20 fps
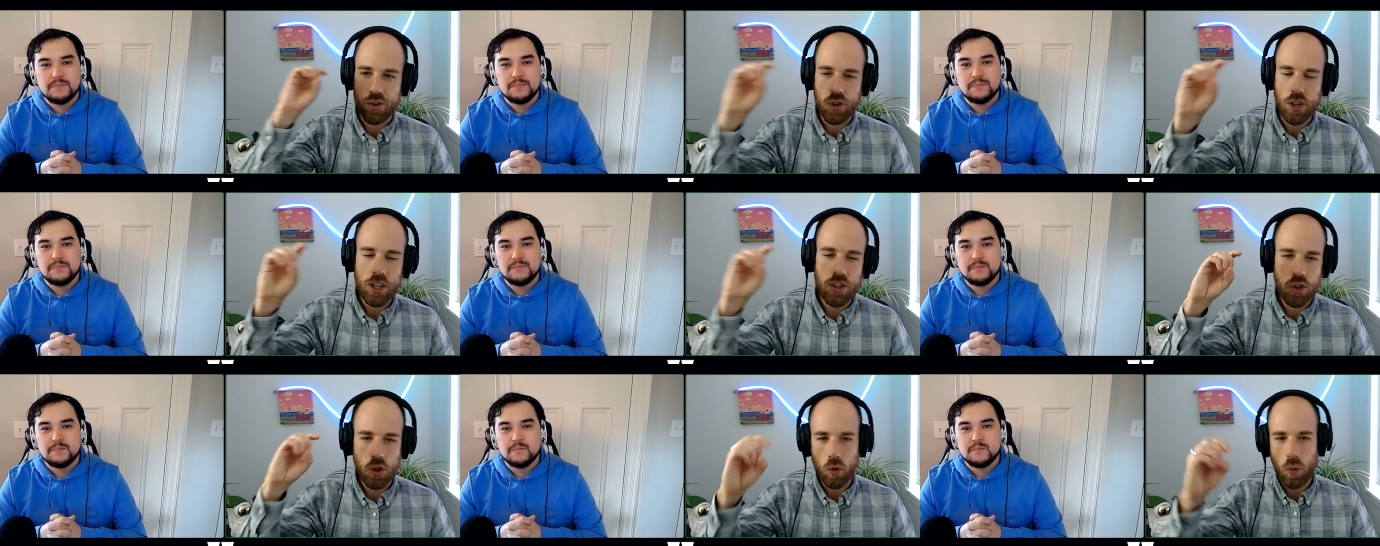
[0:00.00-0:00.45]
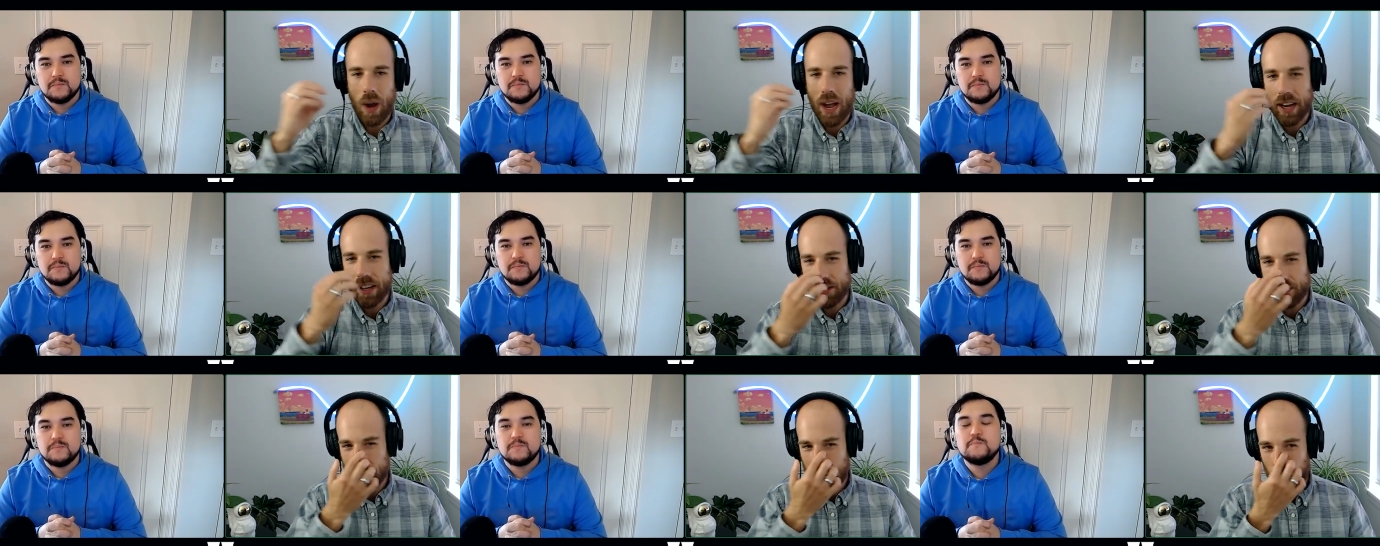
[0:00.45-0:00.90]

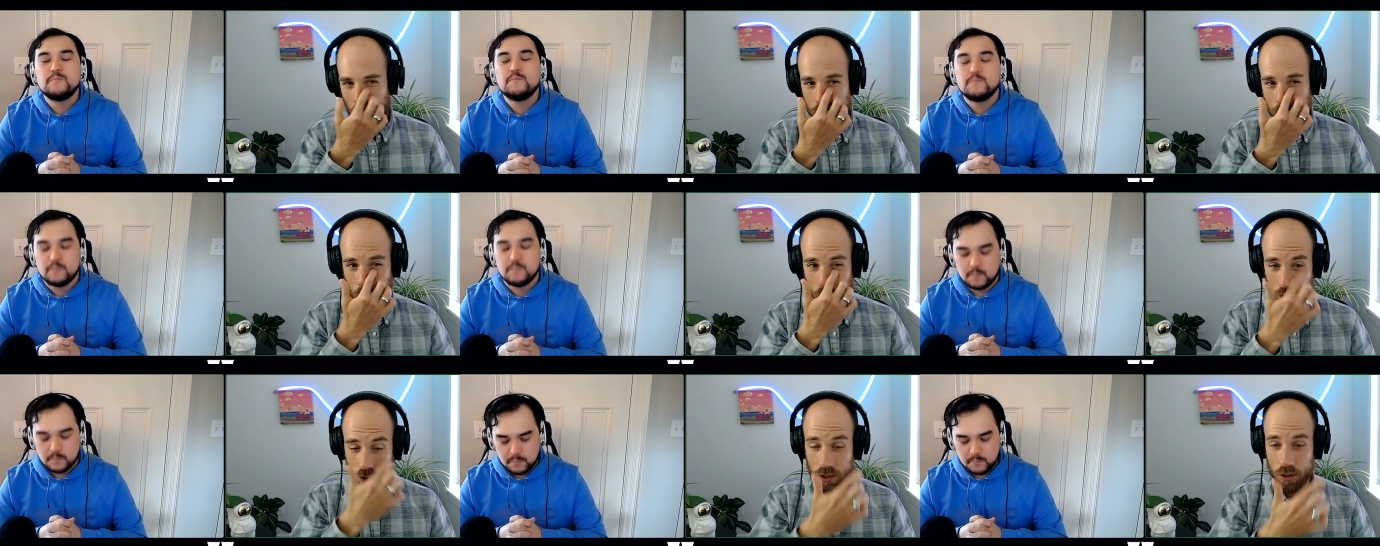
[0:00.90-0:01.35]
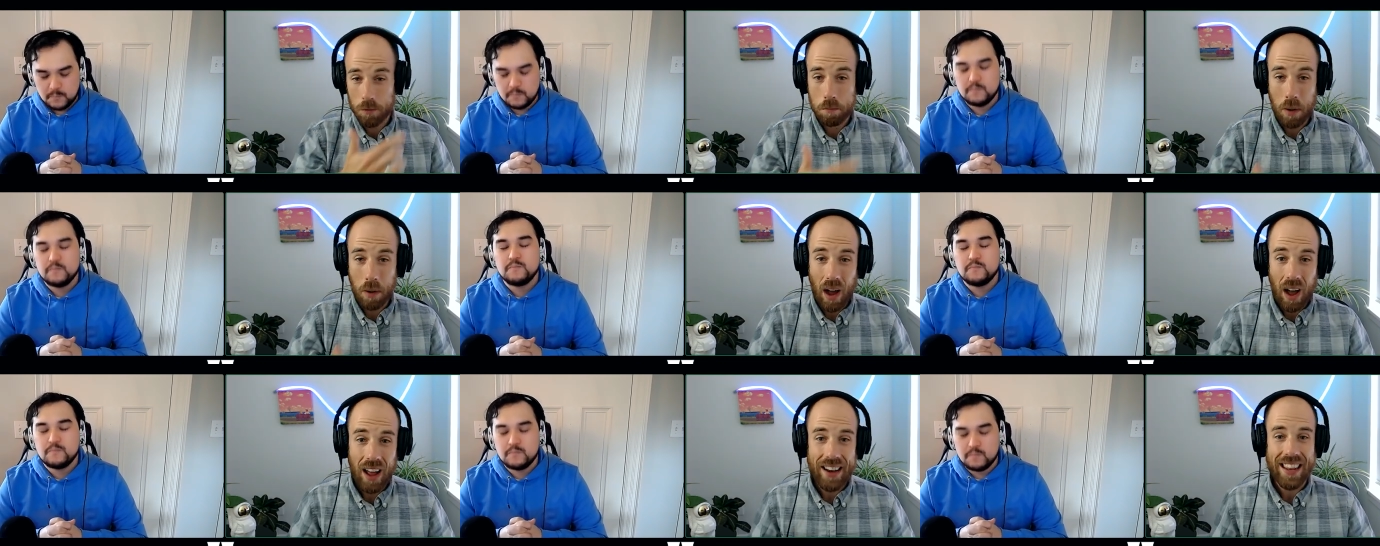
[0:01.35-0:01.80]
Speaker 1: G2XL for a
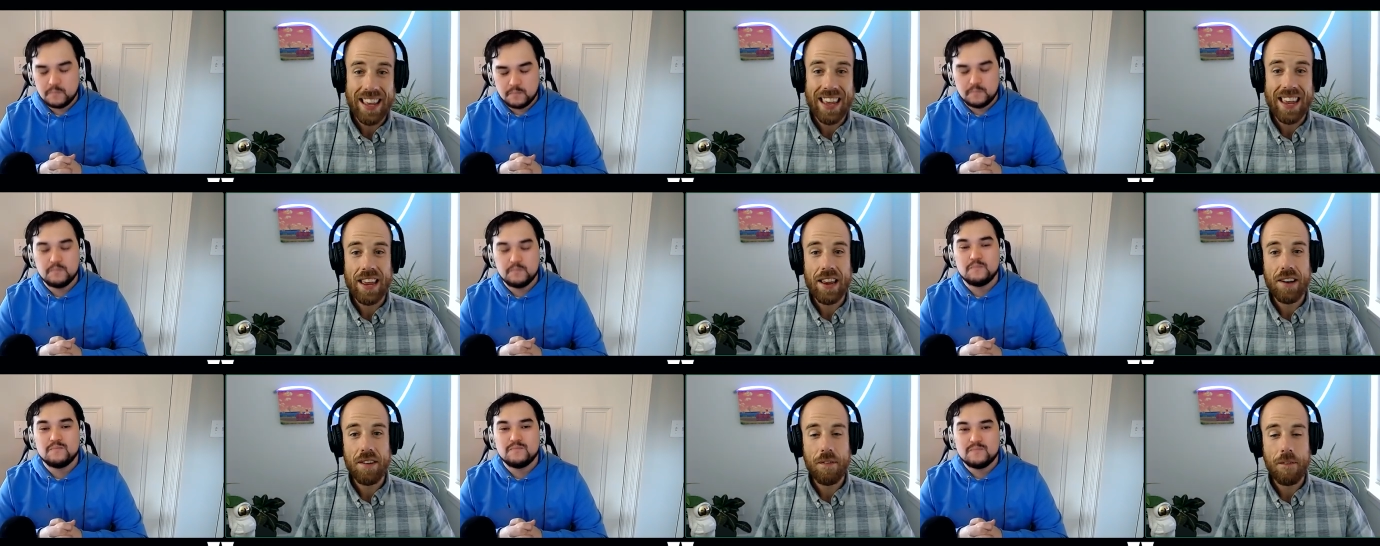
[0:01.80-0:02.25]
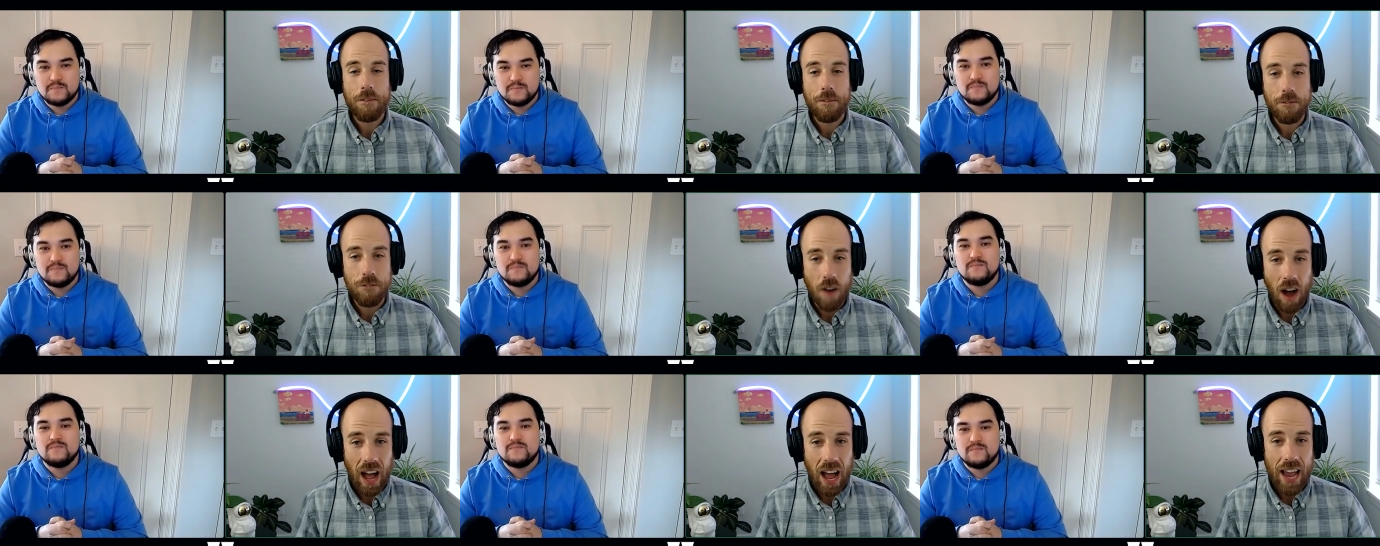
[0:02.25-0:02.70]
spot in
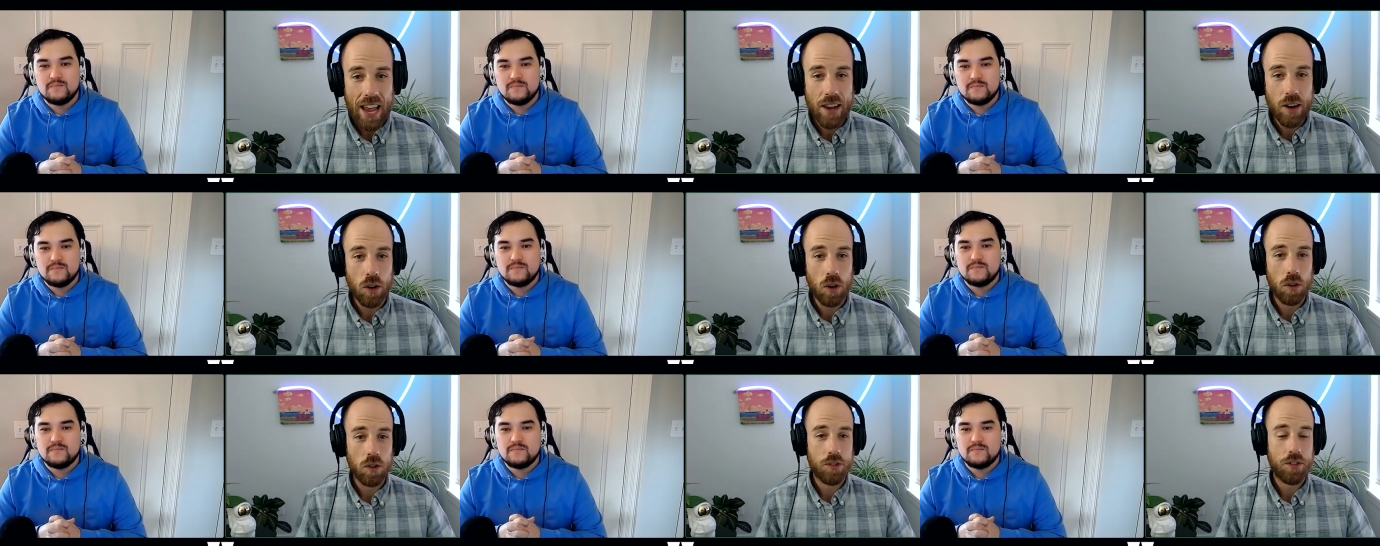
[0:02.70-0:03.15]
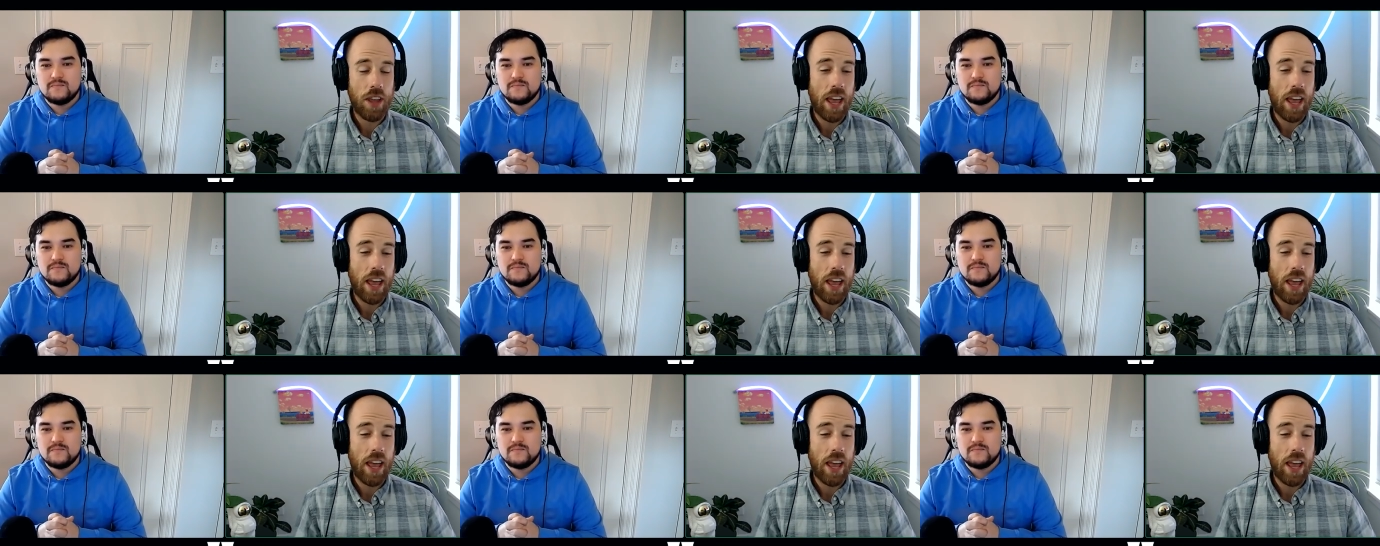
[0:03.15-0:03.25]
finals.